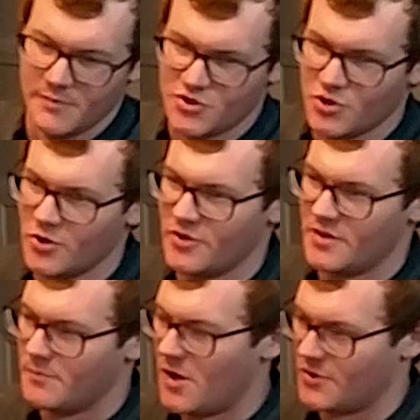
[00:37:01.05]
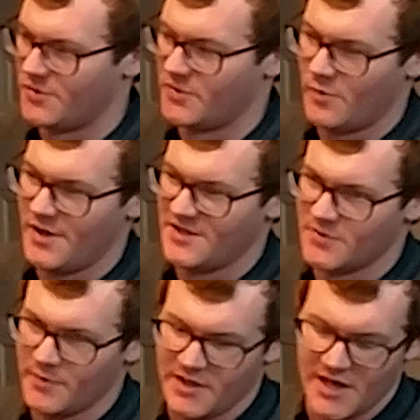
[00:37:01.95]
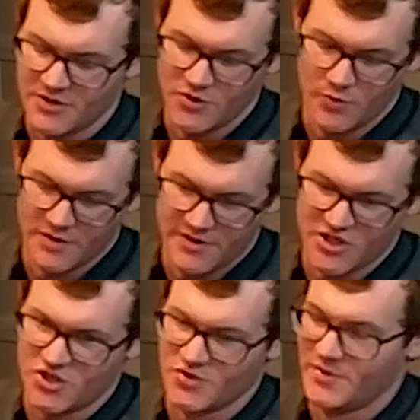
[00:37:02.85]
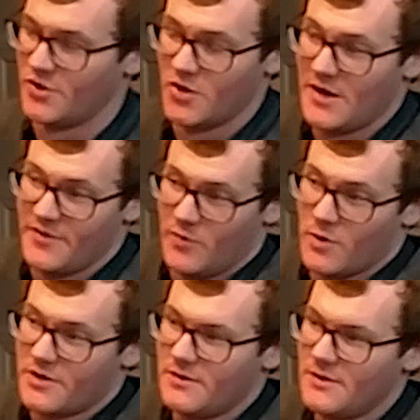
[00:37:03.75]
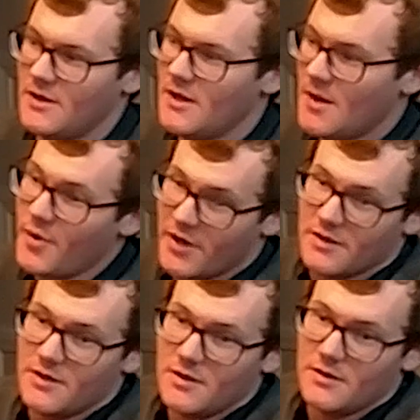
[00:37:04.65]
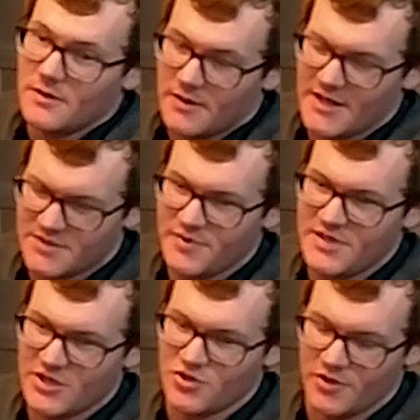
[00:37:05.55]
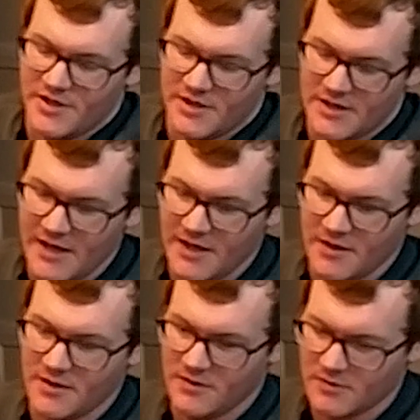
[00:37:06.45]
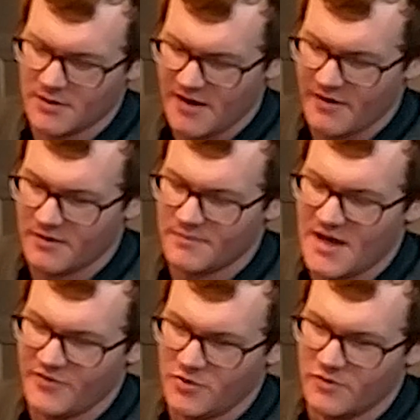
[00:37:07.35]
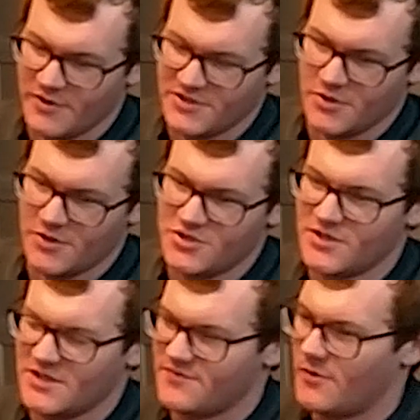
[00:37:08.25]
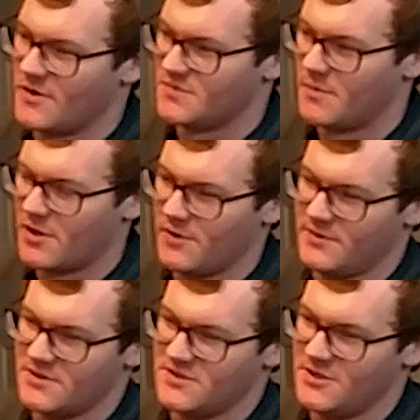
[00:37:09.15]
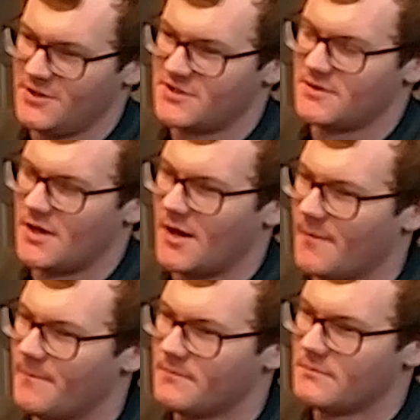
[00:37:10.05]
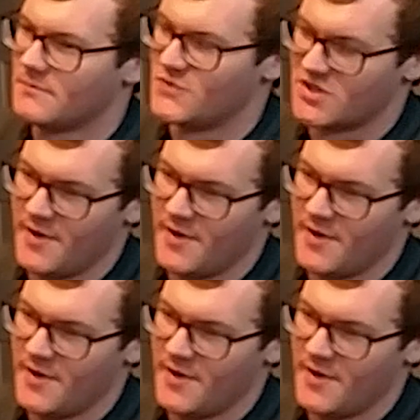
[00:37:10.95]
matured and modeled in ways that we can't do in dish because we don't know how they work. But it's potentially a avenue of research as far as modeling the disease, just the